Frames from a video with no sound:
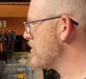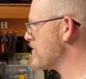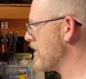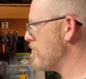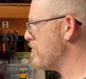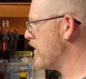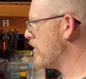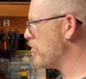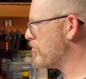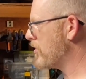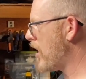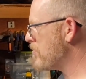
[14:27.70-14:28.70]
like Imperial
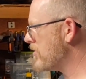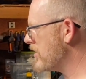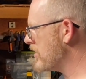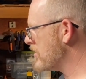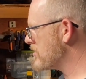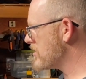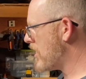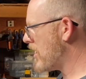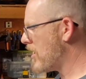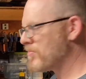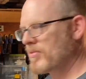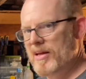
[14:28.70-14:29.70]
property on
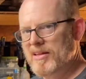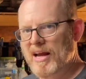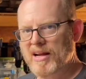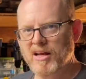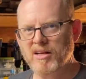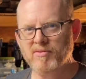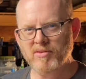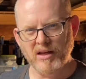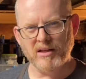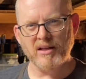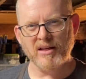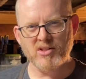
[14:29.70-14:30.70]
top, like that kind of
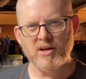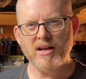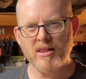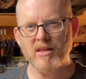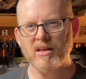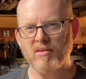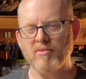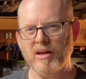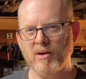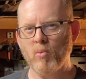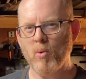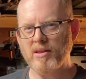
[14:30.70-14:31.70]
thing. Like trying to think of
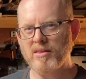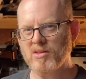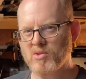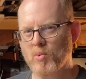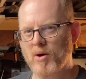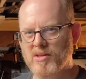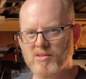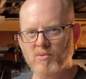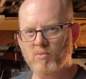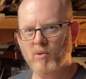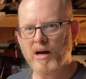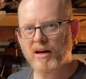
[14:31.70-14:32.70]
like what this was
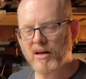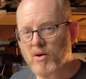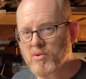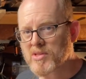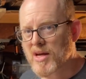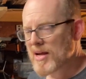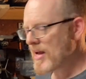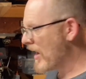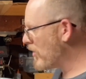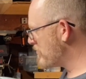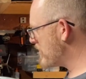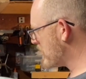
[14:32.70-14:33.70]
and where it goes,
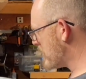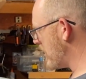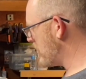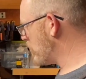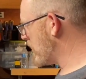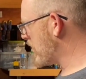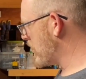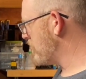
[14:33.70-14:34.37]
help dictate what kind of